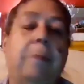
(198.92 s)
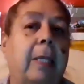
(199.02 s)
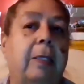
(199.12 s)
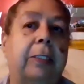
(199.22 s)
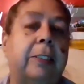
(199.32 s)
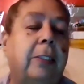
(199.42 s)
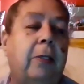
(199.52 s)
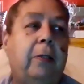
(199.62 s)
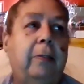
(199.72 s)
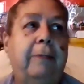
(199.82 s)

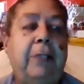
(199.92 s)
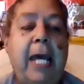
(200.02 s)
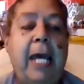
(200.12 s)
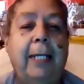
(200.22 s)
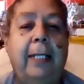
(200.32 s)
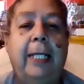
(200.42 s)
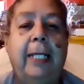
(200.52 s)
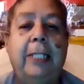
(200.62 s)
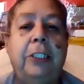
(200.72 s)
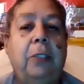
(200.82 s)
So if you had an
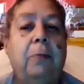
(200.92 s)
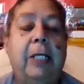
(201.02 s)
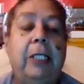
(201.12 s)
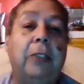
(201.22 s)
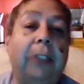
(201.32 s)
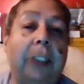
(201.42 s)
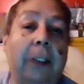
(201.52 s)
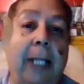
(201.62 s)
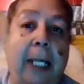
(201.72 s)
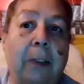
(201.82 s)
itch, you don't want to use your
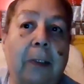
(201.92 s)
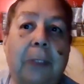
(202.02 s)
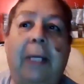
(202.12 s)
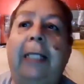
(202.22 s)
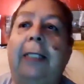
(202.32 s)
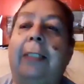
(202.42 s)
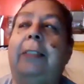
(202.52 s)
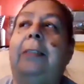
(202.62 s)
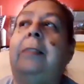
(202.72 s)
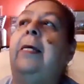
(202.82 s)
nails, right? Because
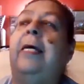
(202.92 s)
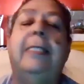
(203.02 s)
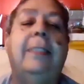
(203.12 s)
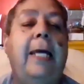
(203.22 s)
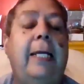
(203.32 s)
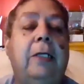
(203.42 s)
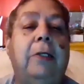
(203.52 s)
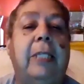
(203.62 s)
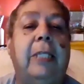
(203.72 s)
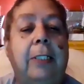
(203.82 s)
it's not a
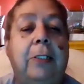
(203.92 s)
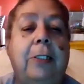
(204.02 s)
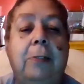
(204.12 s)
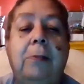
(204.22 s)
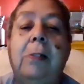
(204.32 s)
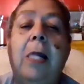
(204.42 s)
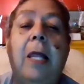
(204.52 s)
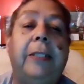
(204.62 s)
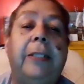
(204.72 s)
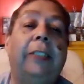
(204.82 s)
good thing to do.
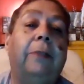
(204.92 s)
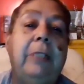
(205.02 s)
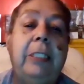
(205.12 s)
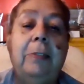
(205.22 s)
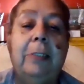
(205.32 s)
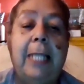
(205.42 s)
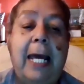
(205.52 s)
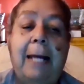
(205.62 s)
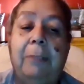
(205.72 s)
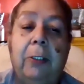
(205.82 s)
So we use the
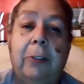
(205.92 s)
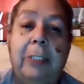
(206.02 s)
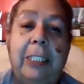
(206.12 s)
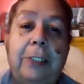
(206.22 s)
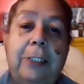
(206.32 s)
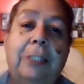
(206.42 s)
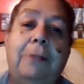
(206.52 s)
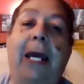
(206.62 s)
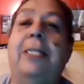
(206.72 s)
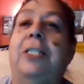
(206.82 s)
abalone to
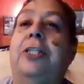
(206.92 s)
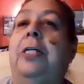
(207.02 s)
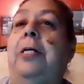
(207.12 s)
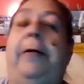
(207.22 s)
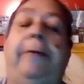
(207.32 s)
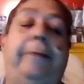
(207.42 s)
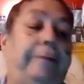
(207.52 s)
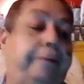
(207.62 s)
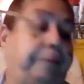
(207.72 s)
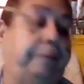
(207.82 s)
scratch.
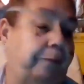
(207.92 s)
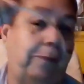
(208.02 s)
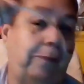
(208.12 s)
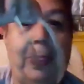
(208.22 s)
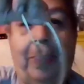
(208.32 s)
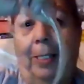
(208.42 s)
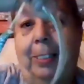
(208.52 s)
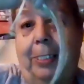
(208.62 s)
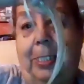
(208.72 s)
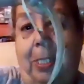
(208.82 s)

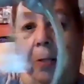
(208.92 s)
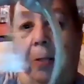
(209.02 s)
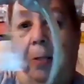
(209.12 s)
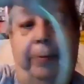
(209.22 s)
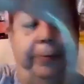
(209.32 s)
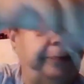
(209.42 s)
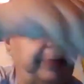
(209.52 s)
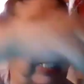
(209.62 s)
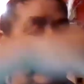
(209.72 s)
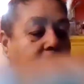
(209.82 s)
So, and
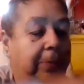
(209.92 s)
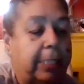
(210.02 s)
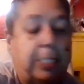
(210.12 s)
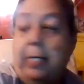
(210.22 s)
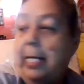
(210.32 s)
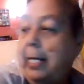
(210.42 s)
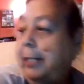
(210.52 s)
it goes in your hair.